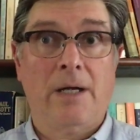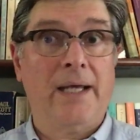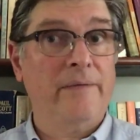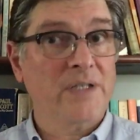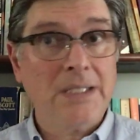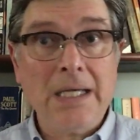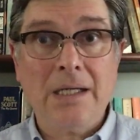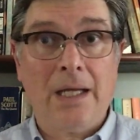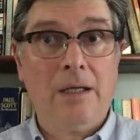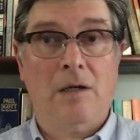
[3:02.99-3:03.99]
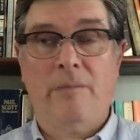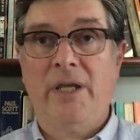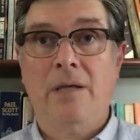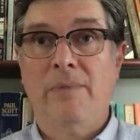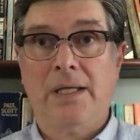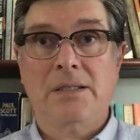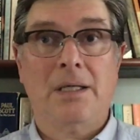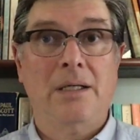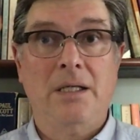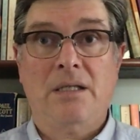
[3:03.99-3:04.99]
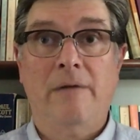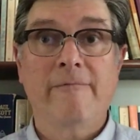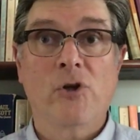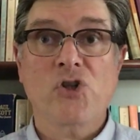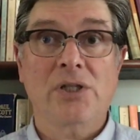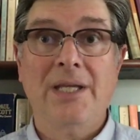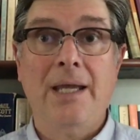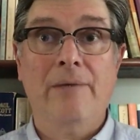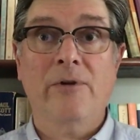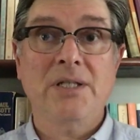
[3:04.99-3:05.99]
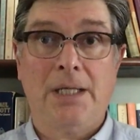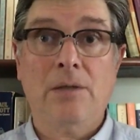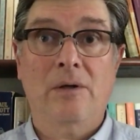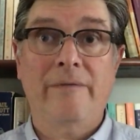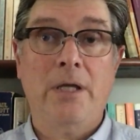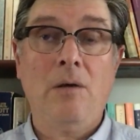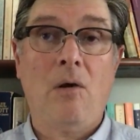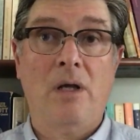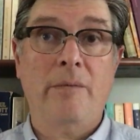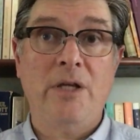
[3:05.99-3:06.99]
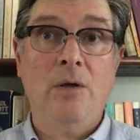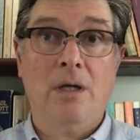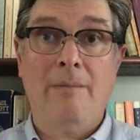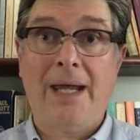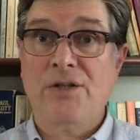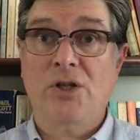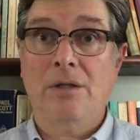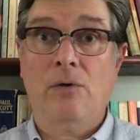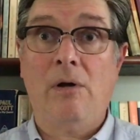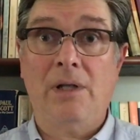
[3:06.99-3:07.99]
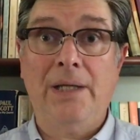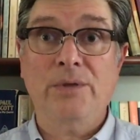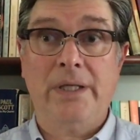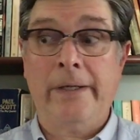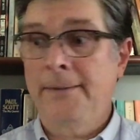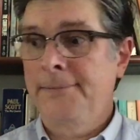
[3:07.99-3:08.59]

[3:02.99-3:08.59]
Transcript: I have seen economic impact studies of virtually every sector of the economy you can imagine. They're all out there.